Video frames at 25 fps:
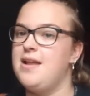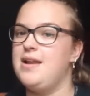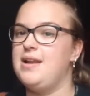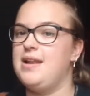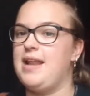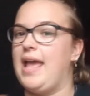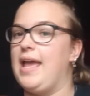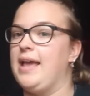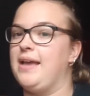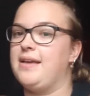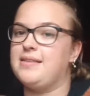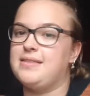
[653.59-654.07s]

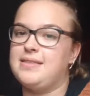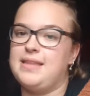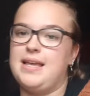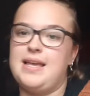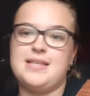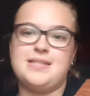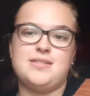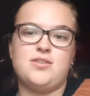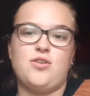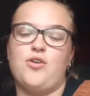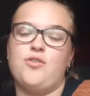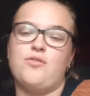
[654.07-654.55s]
like
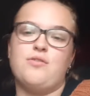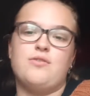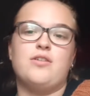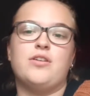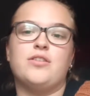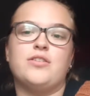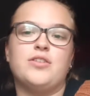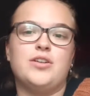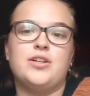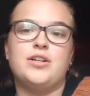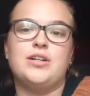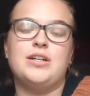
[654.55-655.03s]
this or
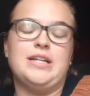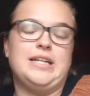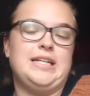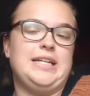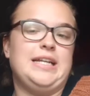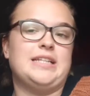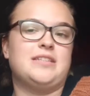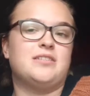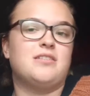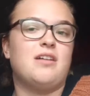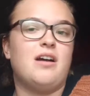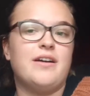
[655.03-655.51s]
another
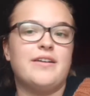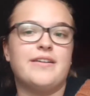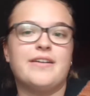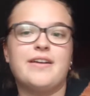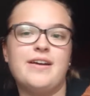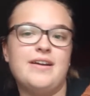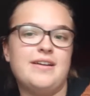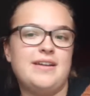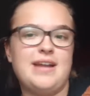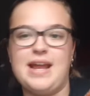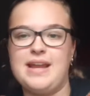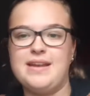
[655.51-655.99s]
knit
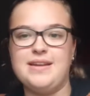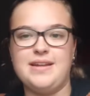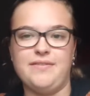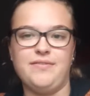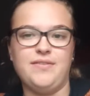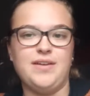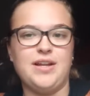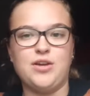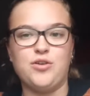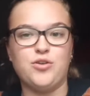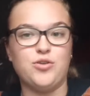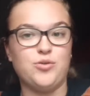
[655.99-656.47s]
cardigan, and
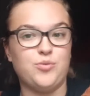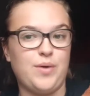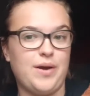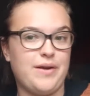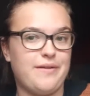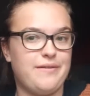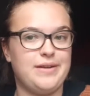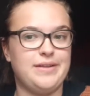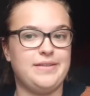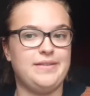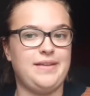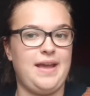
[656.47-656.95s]
definitely could
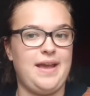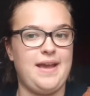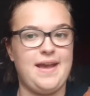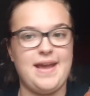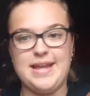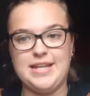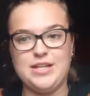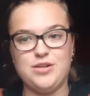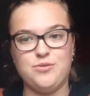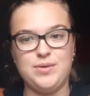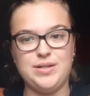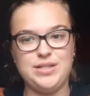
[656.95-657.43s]
wear it
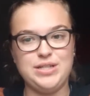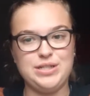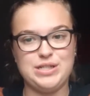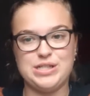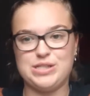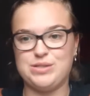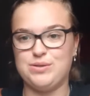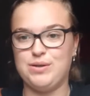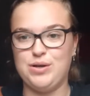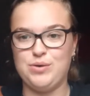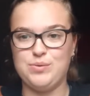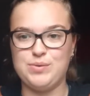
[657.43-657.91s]
in the winter
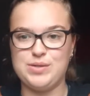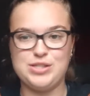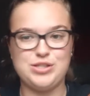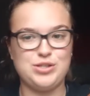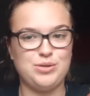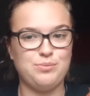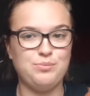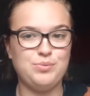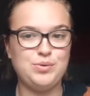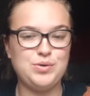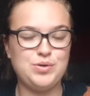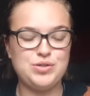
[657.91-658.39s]
as well with
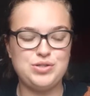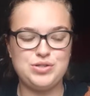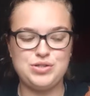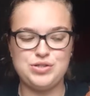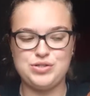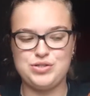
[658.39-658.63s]
some boots.